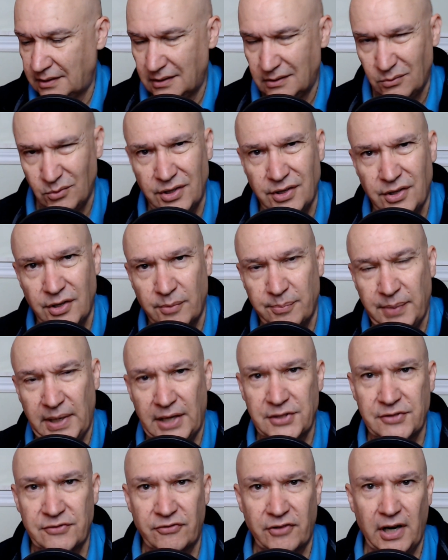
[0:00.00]
one of their
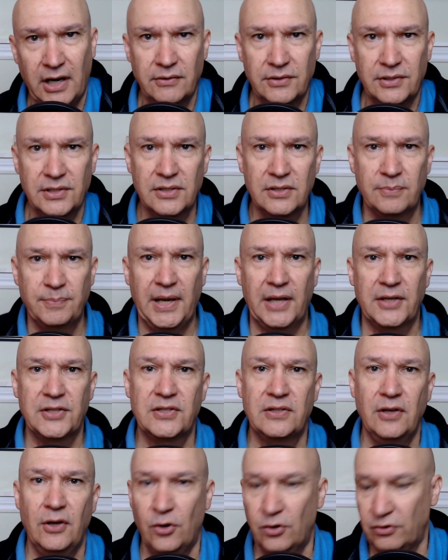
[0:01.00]
best fragrances,
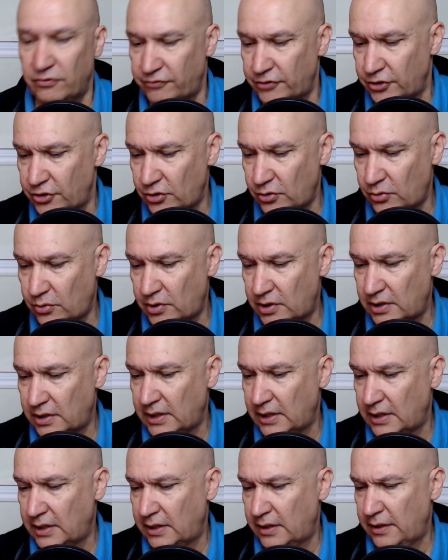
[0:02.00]
best known for sure.
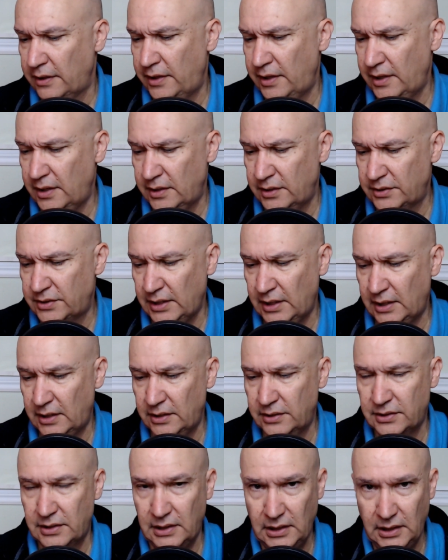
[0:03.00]
This
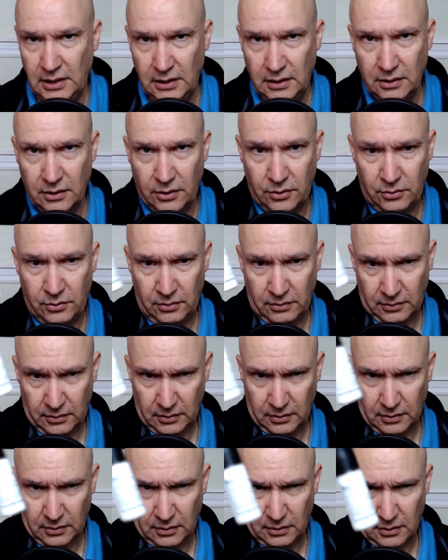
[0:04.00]
is
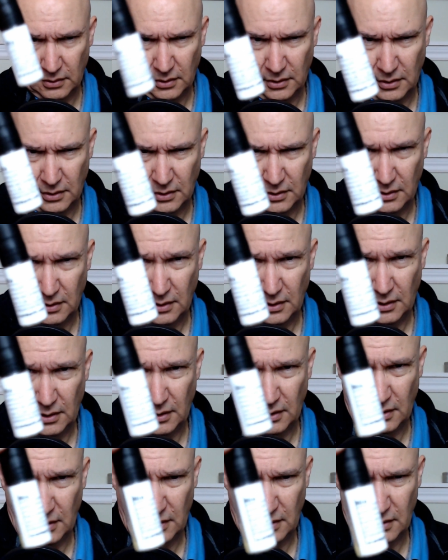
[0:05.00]
Neo.
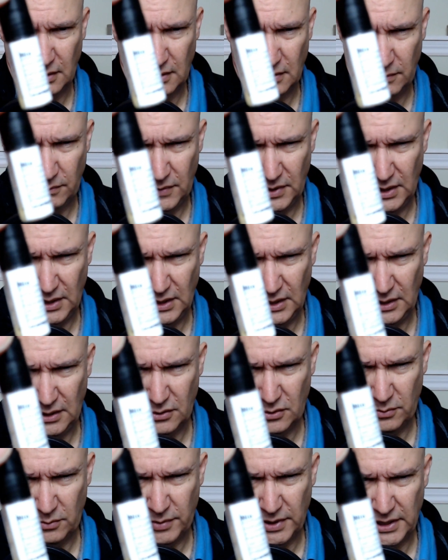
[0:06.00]

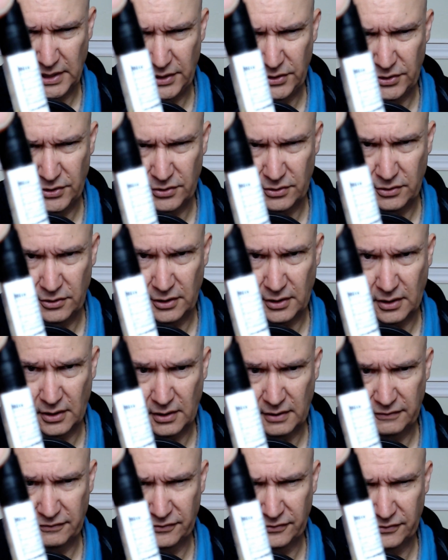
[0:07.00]
Neo by
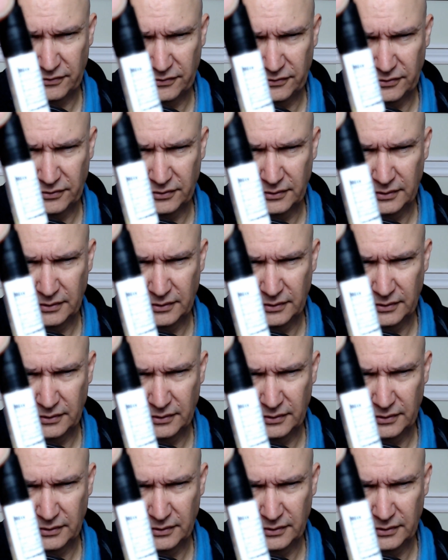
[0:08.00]
Xerjoff.